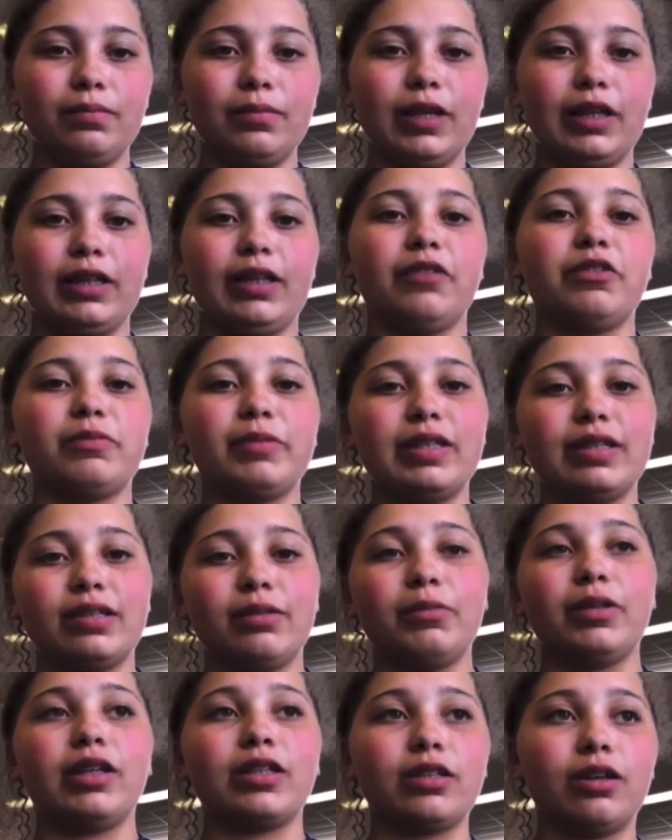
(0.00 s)
gives me someone
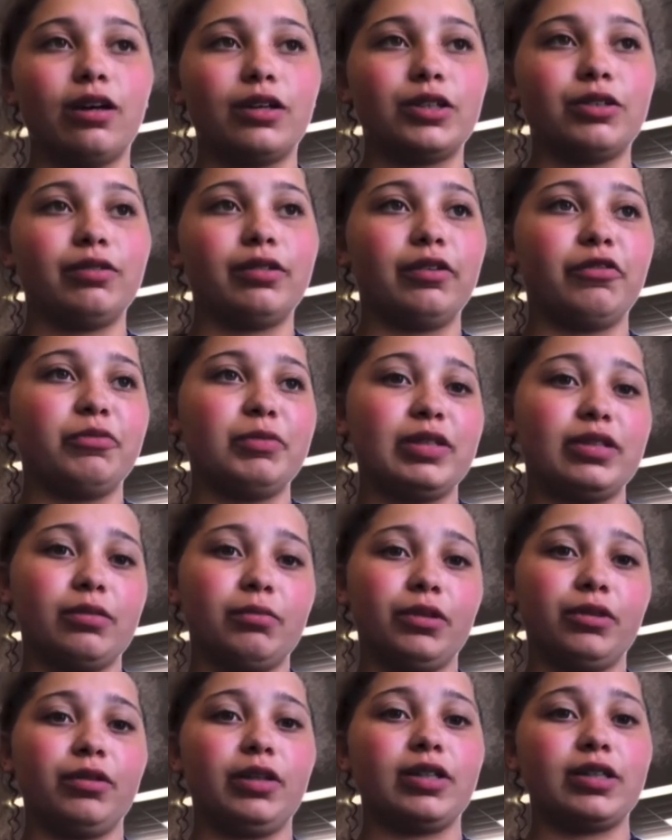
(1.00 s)
to talk to, it gives me someone
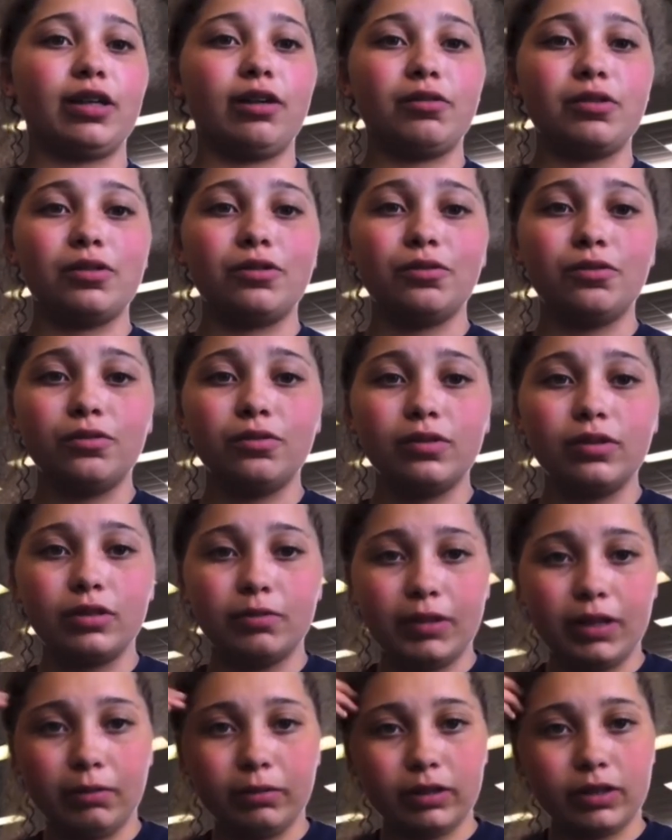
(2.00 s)
to reach out to, to be
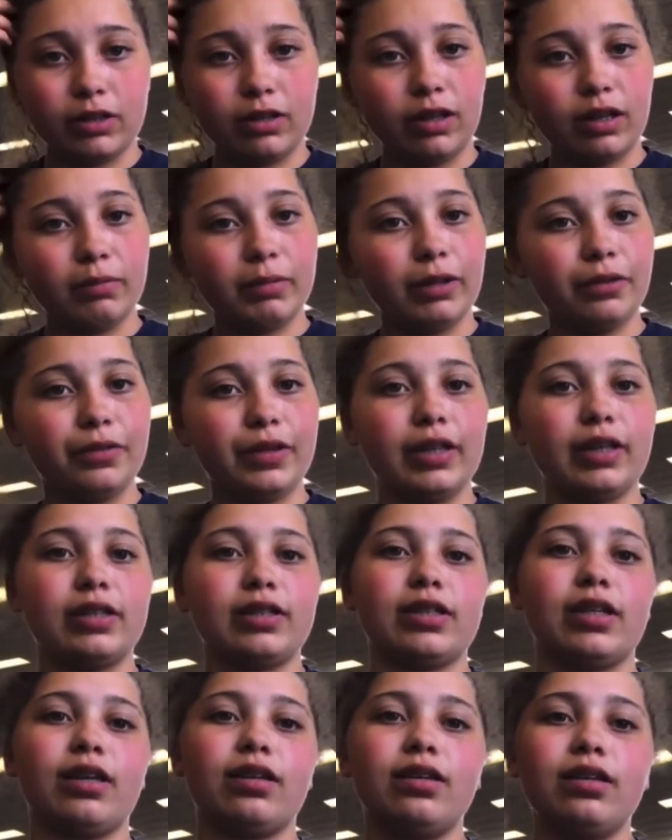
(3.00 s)
able to talk about things
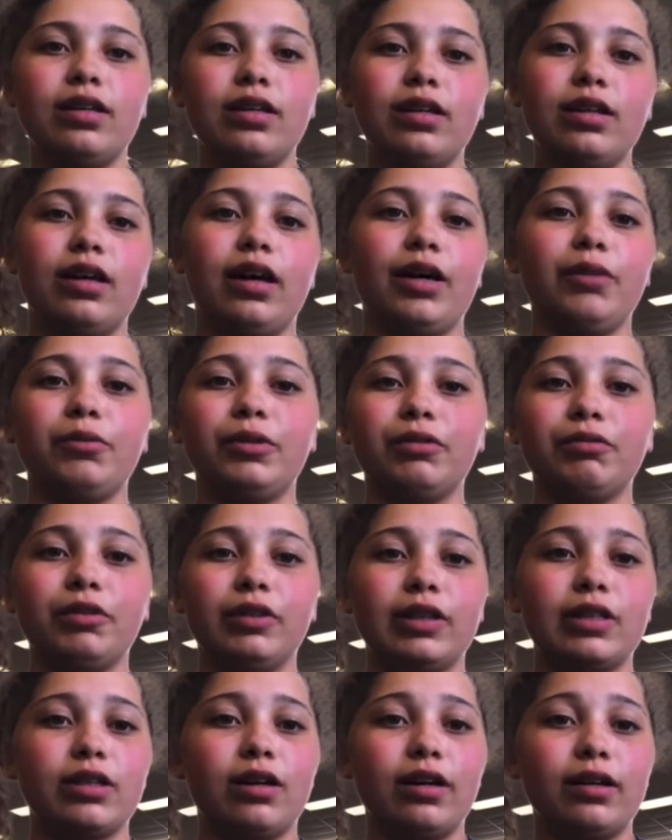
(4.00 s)
that I wouldn't really
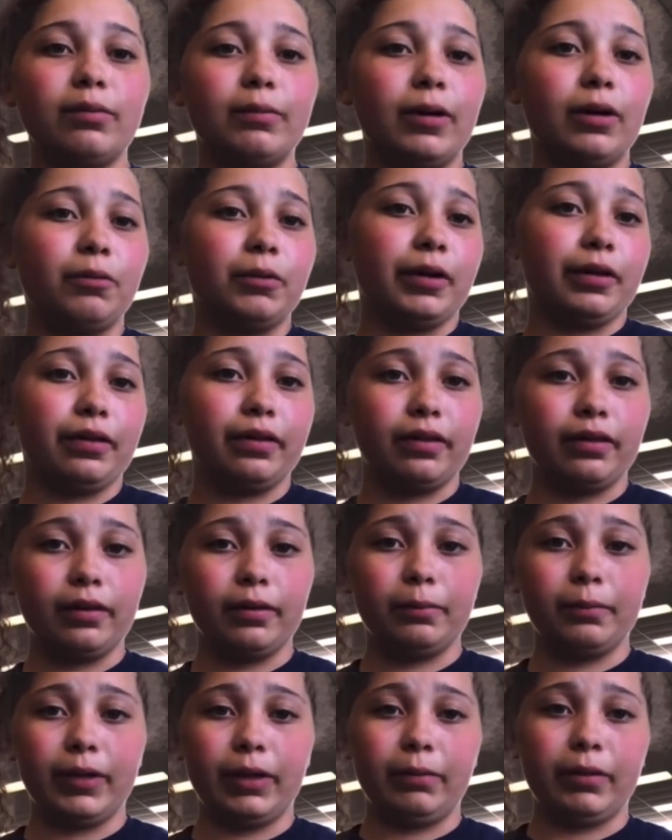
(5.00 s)
talk about with
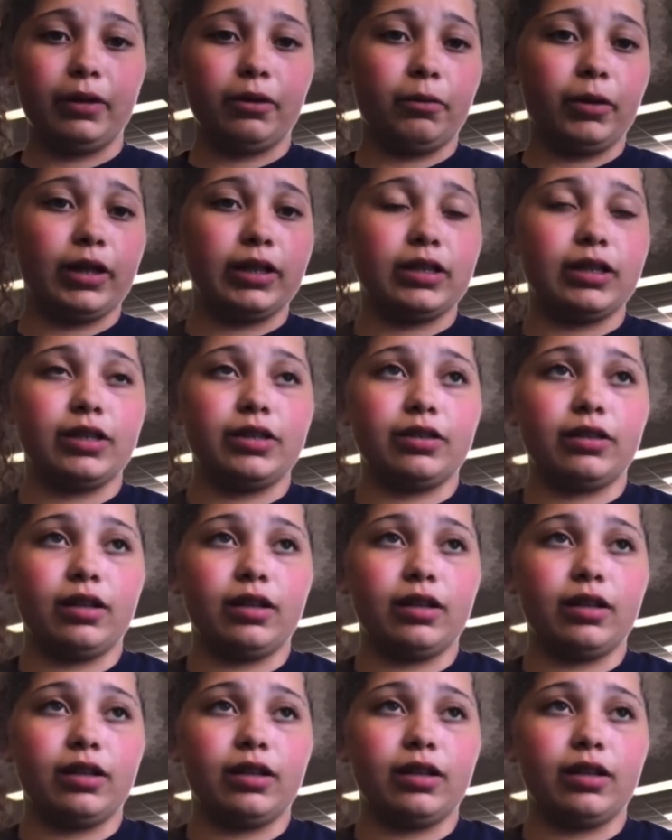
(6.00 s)
maybe a white teacher.